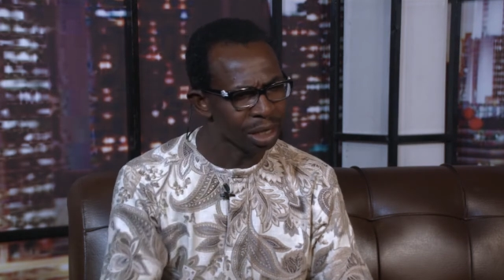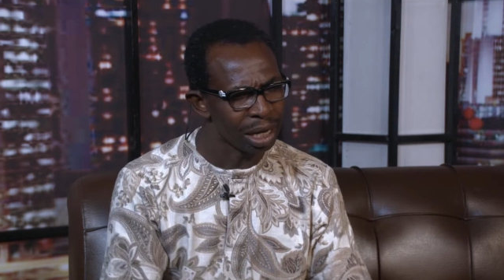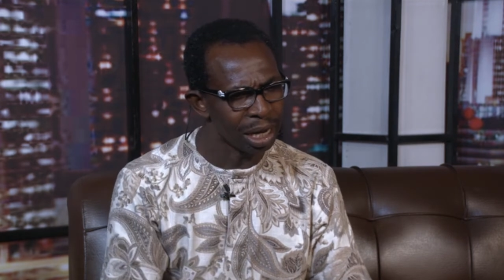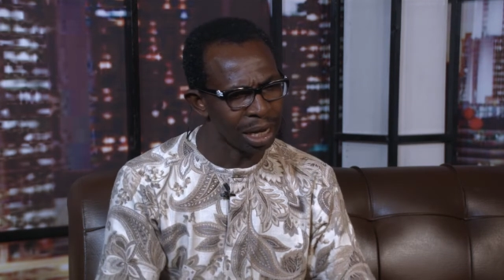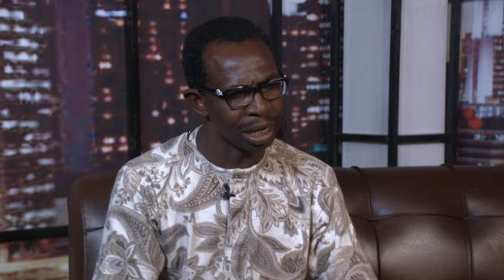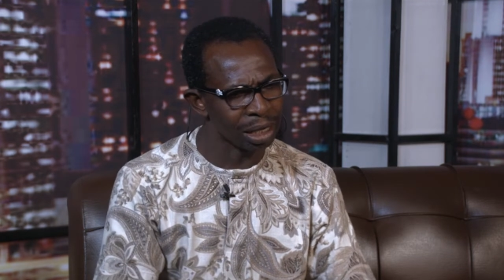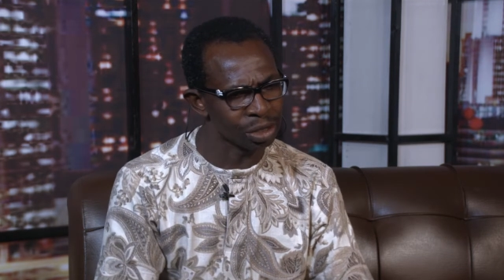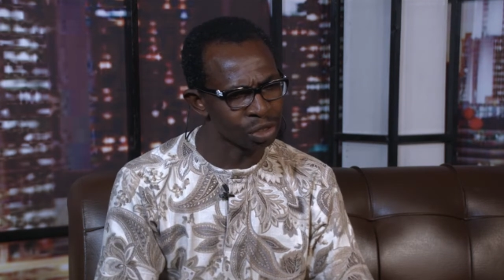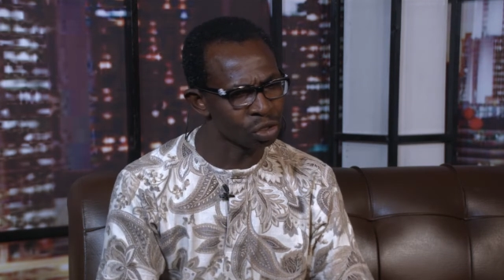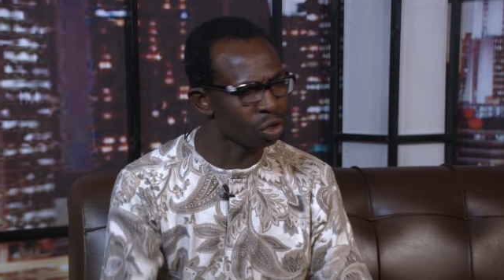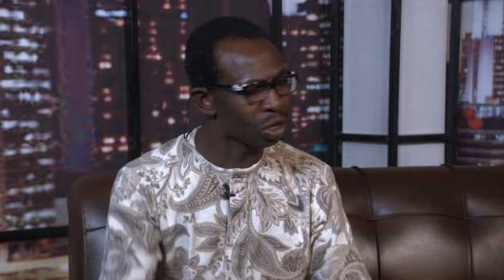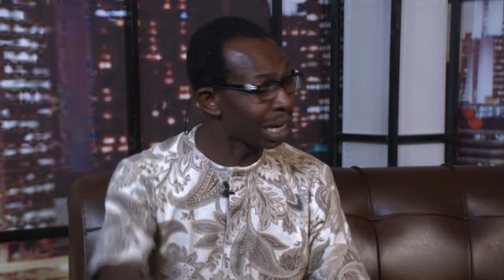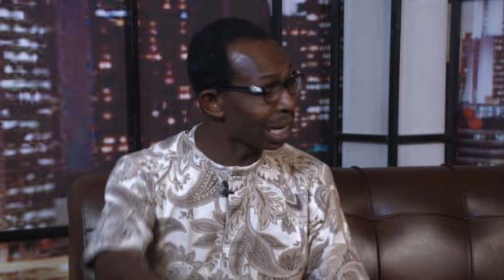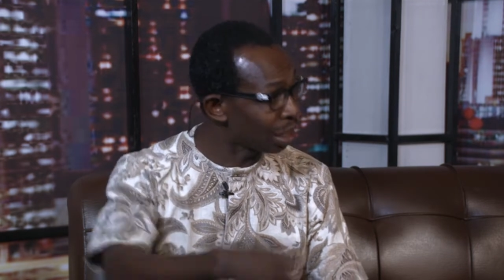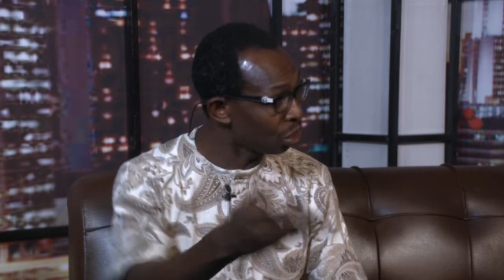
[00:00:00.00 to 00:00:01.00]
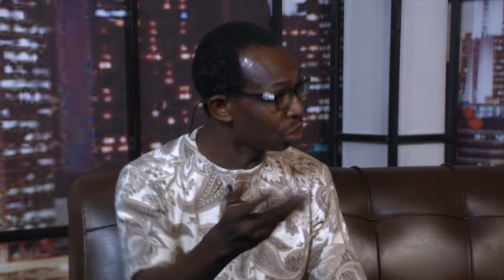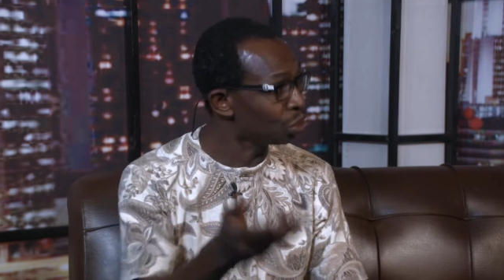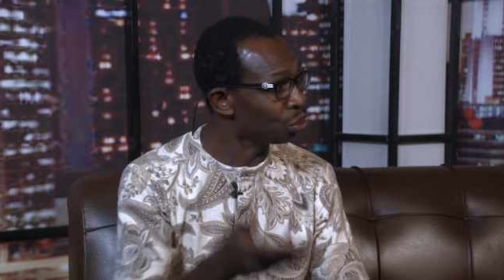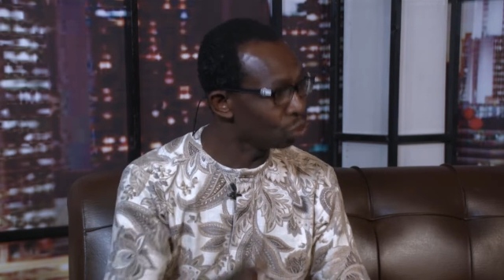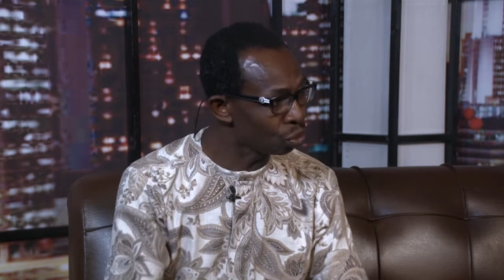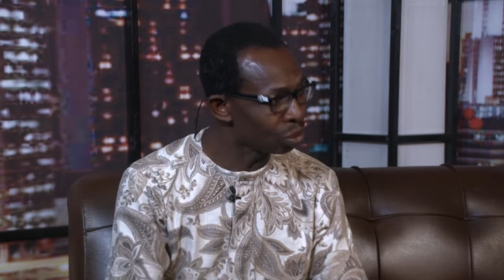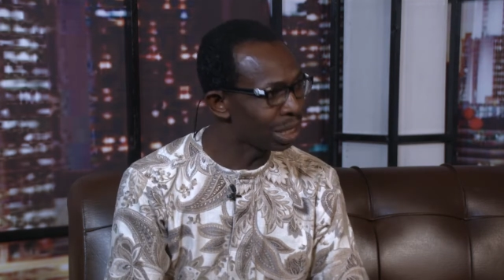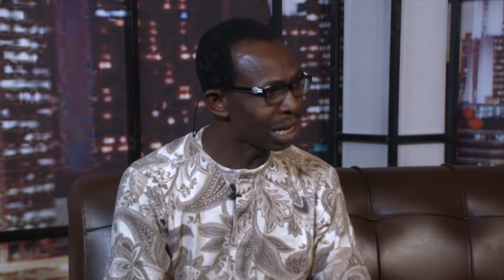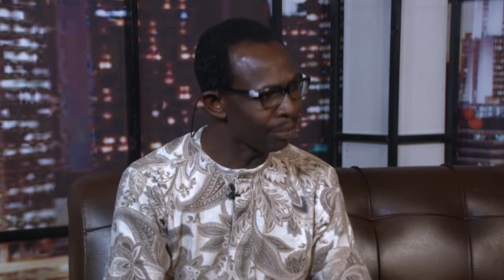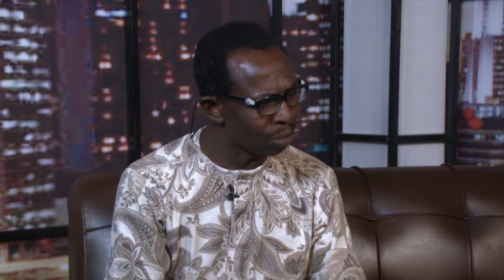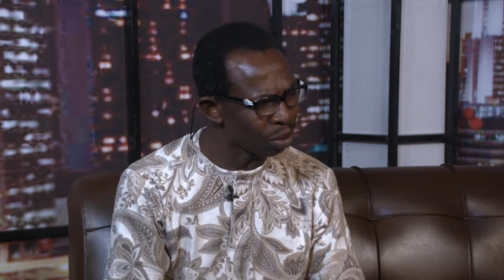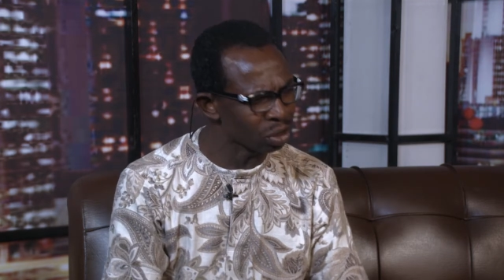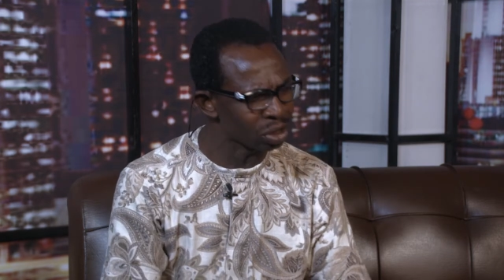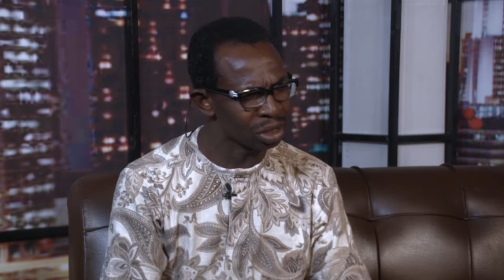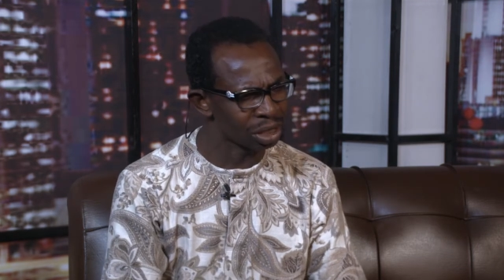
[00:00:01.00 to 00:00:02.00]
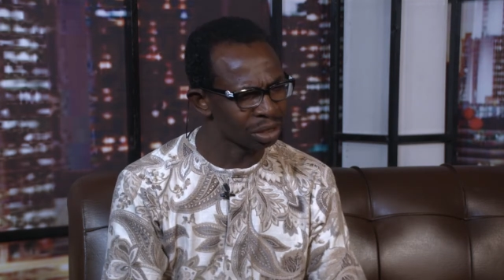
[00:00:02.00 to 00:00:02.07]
I saw Gary on the road. I bought.